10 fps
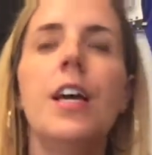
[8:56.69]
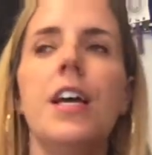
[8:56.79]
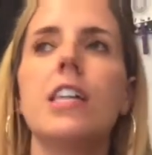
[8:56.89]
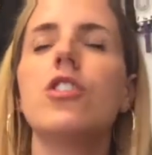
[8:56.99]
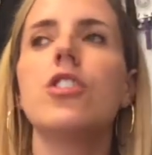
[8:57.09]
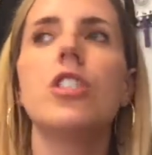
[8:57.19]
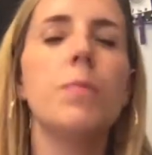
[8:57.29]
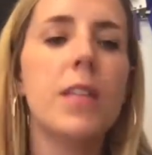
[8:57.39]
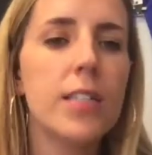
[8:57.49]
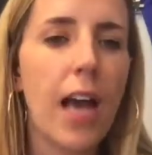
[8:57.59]
It should just be
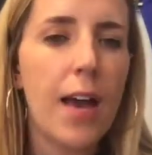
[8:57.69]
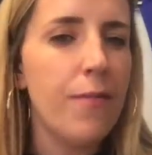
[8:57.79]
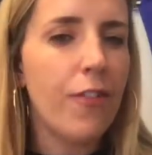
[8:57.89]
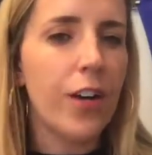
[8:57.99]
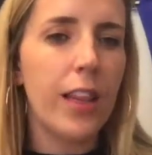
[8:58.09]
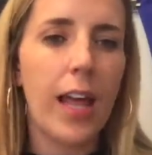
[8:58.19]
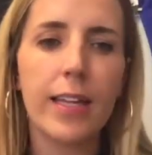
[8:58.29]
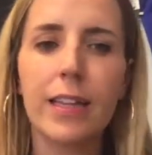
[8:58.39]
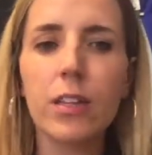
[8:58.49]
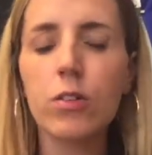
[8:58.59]
the time for like
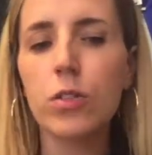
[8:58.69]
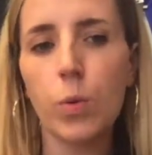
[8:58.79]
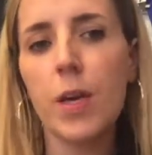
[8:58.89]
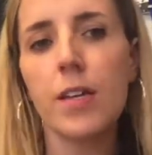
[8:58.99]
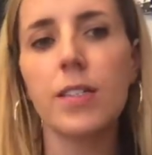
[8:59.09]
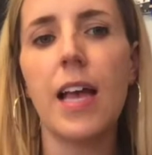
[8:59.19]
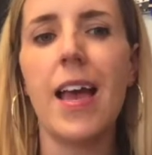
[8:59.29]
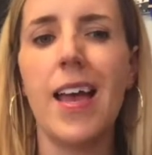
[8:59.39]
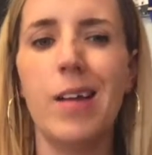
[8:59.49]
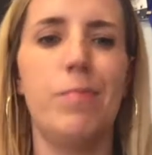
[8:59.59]
little tweaks
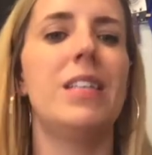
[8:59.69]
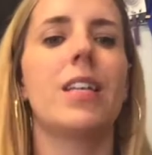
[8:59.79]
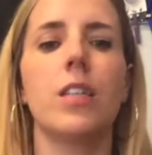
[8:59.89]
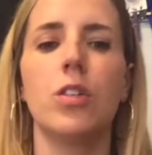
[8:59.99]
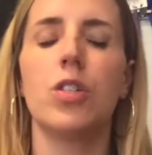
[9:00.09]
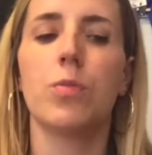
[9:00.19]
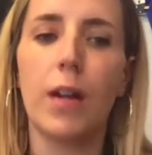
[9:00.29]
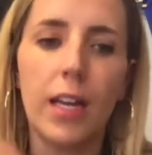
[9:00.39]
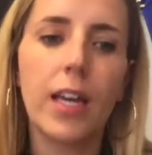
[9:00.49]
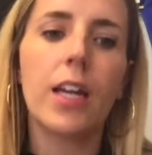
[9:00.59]
and basically just
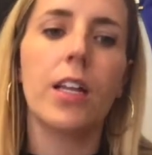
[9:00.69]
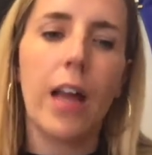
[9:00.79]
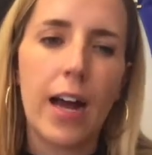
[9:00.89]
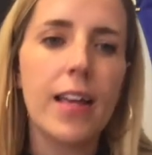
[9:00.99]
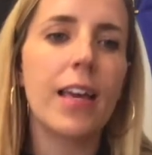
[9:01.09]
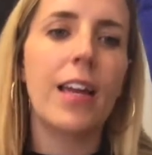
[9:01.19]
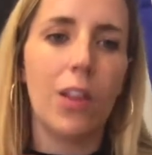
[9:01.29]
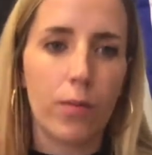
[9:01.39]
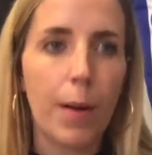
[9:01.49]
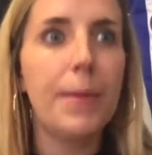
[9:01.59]
running it a lot and getting the
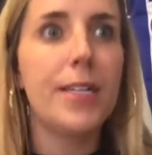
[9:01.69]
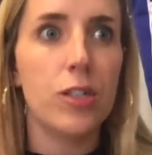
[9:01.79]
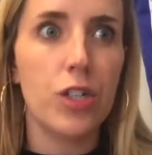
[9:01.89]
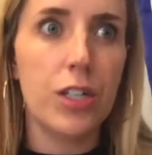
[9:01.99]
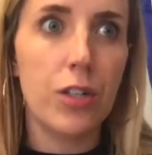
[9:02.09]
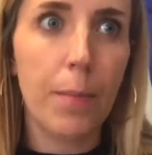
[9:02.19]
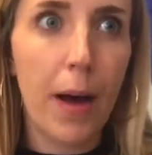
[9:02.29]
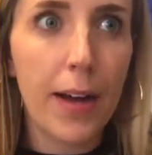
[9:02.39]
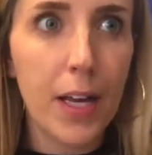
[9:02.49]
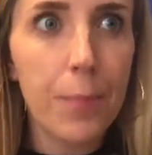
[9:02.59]
repetition in your
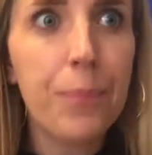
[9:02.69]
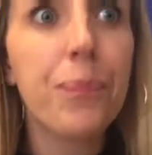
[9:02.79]
body.